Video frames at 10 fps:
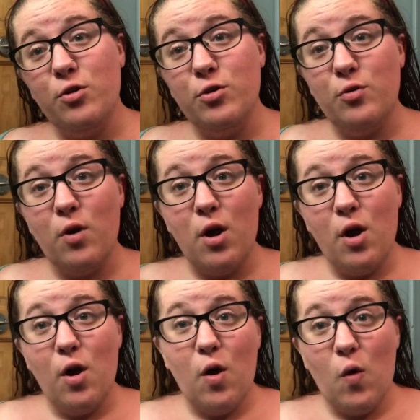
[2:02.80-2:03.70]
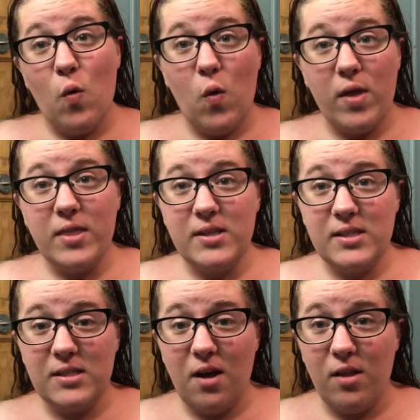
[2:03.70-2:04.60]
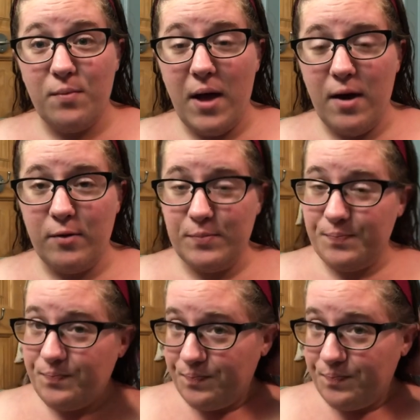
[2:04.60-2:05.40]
you what this is all about.